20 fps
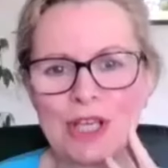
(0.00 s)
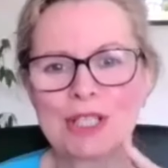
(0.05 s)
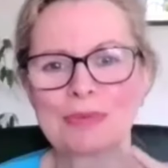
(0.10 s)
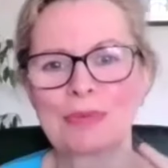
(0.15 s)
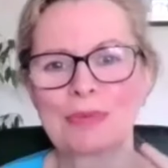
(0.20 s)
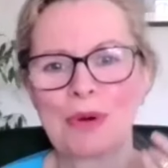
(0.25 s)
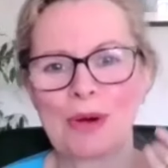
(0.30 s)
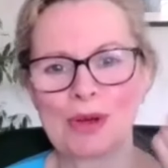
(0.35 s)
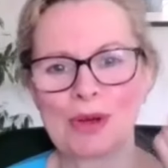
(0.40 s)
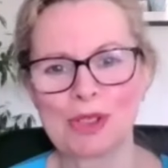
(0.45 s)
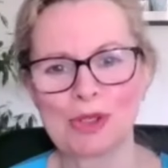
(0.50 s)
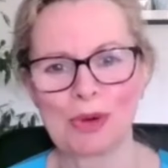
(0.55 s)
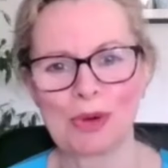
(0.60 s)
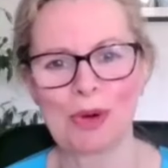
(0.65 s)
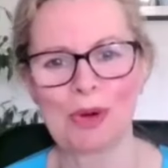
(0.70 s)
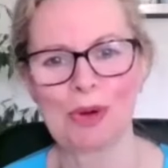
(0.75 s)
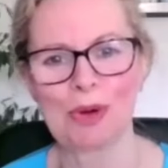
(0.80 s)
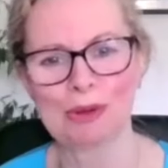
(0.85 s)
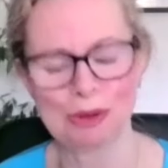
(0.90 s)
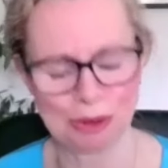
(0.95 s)
is brought to a
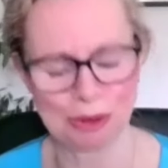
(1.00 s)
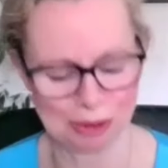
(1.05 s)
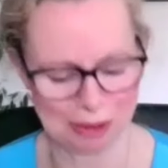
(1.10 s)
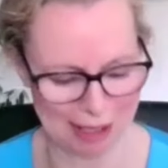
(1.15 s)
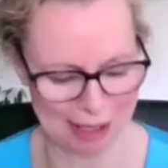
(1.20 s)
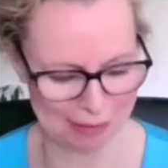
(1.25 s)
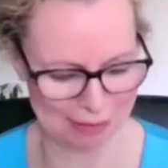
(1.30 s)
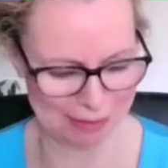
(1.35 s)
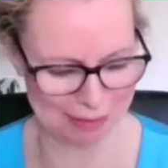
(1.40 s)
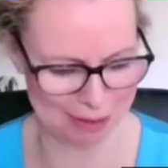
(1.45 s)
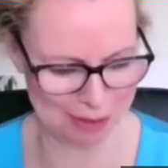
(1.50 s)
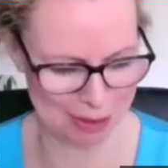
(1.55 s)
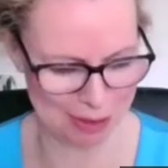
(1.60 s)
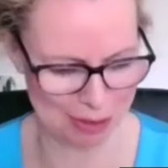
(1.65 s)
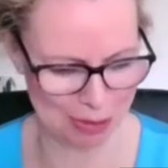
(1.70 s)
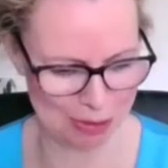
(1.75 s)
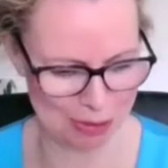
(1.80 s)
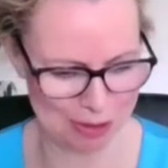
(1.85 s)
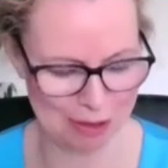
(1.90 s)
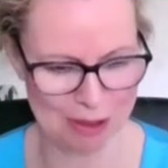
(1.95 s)
whole new level. There's
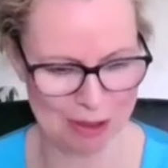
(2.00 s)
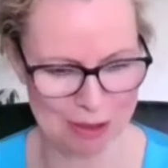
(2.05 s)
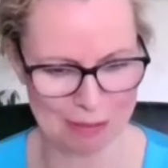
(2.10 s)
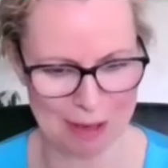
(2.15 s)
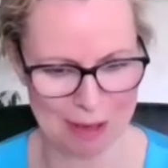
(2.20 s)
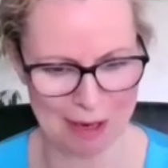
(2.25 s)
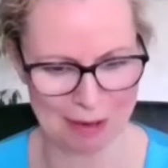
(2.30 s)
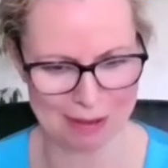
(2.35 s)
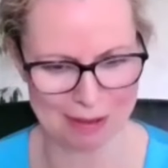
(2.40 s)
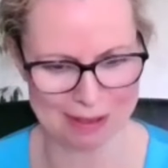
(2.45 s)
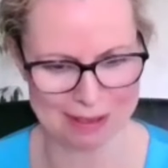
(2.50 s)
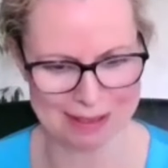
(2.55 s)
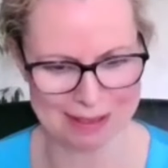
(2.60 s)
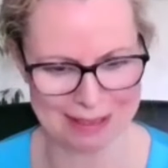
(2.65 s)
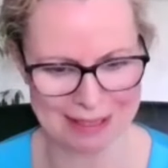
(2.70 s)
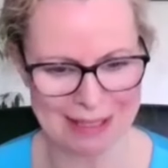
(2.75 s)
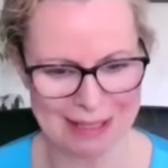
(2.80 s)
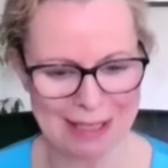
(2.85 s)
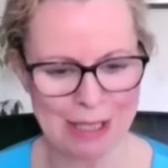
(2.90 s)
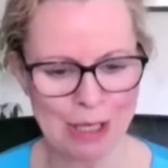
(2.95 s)
no doubt about it.
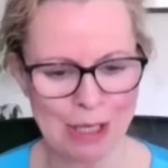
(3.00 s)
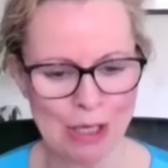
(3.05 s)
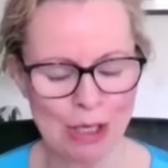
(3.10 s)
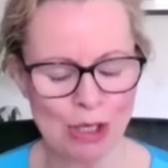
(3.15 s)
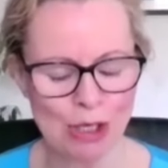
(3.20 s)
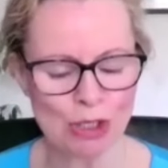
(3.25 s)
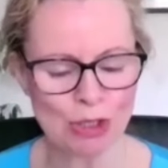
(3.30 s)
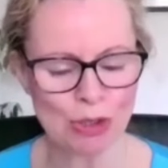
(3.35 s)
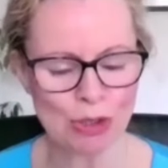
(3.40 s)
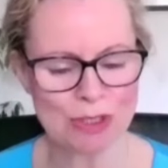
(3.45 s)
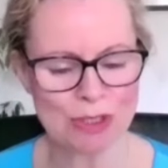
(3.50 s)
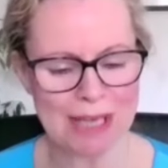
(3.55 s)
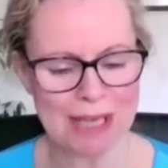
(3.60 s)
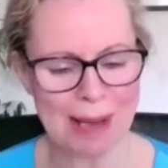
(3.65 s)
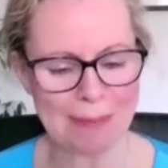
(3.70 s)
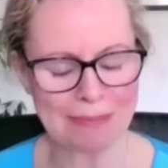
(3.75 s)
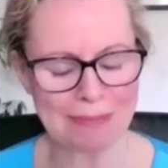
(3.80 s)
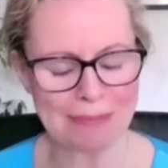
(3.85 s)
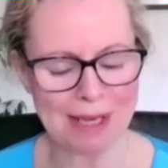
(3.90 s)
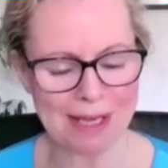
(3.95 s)
So,
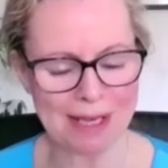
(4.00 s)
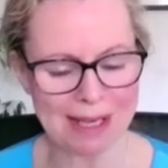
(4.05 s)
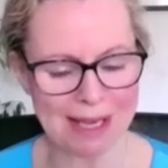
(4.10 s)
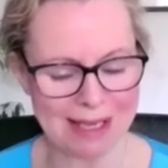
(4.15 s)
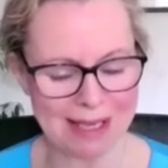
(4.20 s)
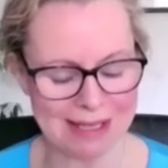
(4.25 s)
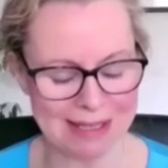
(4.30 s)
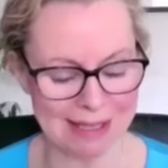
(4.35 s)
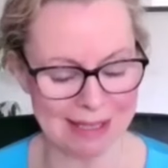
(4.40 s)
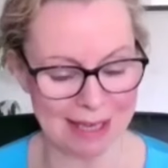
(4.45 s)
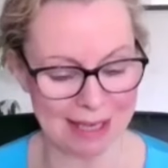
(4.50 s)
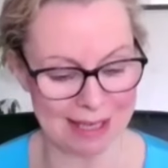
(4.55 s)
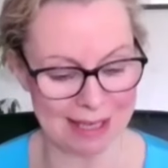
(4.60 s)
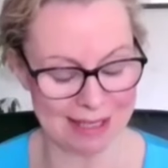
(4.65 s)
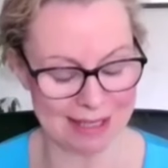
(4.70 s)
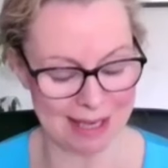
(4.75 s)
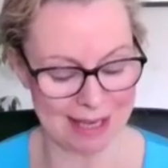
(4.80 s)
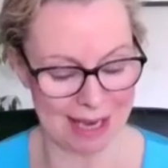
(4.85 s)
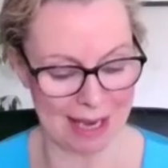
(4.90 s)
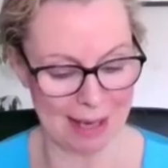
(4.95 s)
Sam, I guess, like I
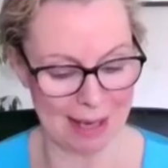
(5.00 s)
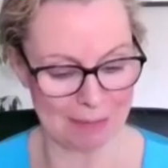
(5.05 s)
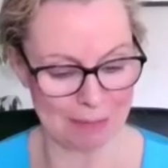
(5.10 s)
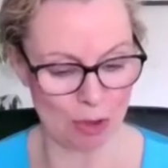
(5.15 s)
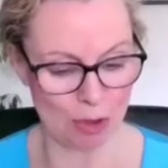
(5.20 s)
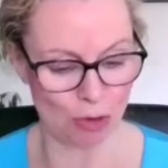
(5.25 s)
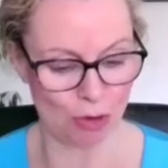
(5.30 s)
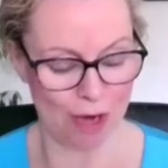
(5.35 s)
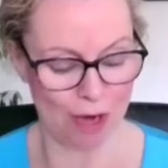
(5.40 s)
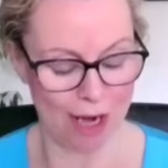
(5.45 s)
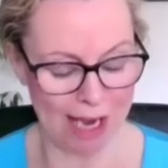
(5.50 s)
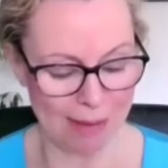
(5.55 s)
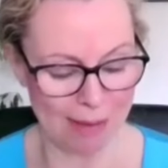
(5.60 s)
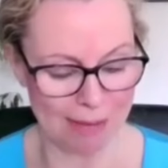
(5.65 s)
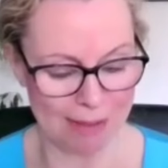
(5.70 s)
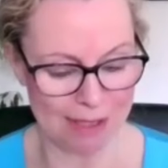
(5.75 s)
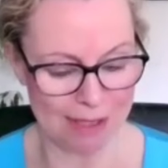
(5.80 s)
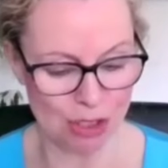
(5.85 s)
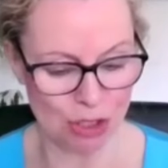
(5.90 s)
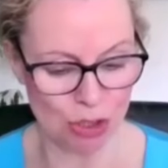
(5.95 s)
say, your
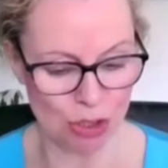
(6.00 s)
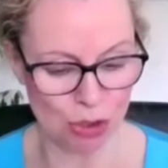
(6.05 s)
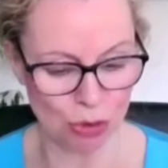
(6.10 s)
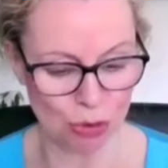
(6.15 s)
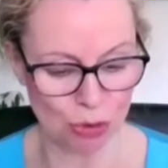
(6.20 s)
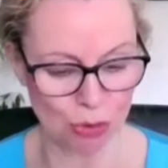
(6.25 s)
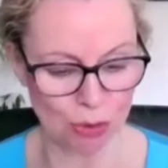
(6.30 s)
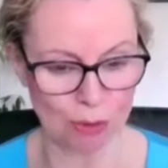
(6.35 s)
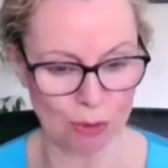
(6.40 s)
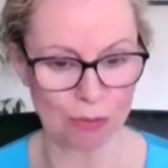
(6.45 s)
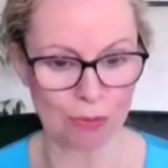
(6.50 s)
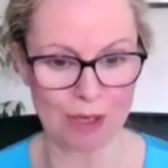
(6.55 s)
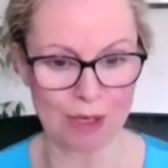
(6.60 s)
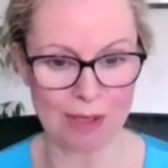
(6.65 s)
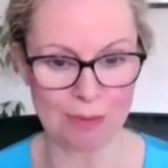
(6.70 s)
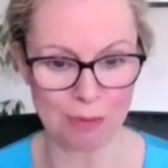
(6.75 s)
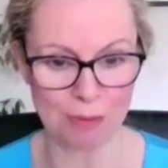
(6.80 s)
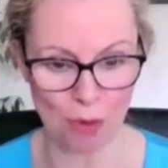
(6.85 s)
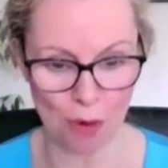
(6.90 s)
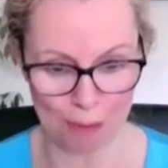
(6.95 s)
aim is to
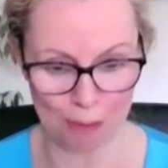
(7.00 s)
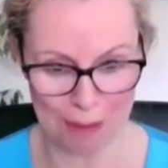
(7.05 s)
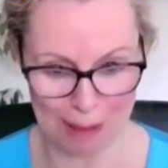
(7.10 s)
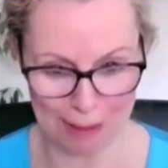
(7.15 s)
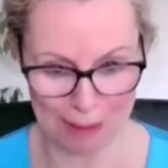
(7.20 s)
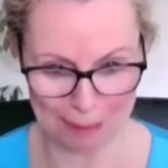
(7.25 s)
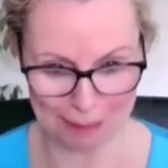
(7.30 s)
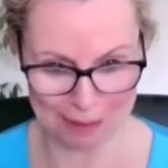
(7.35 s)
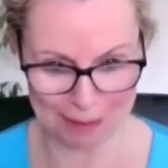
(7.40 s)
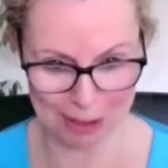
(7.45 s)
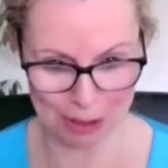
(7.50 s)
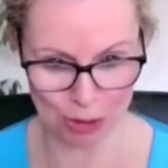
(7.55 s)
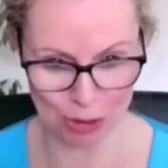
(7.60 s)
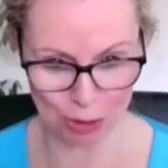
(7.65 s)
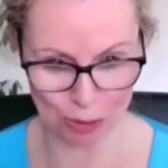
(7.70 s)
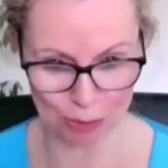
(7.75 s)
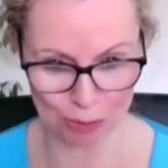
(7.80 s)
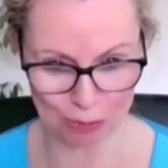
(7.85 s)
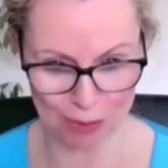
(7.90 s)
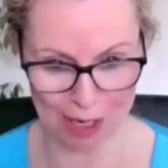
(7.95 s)
bring more people into
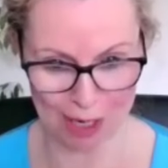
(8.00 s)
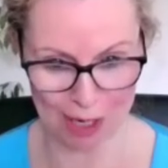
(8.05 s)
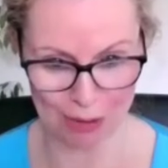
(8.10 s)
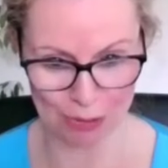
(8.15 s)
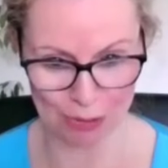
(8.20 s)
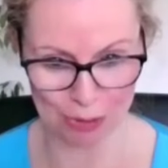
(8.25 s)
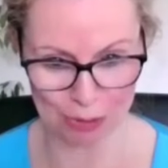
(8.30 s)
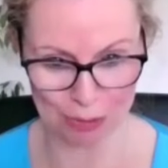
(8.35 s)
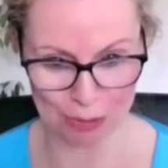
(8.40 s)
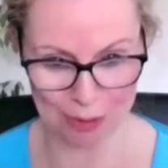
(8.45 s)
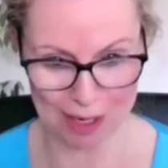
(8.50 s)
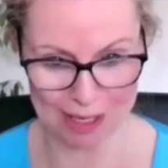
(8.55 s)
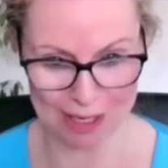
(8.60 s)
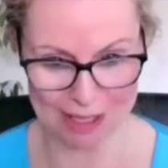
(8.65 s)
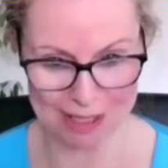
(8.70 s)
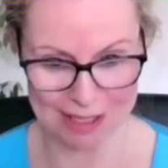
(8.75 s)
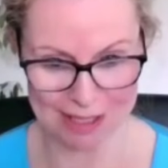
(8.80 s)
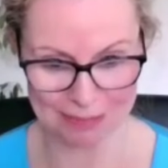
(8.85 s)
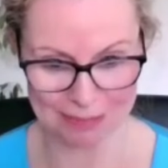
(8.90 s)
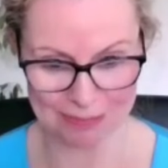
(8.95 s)
your prayer group, right?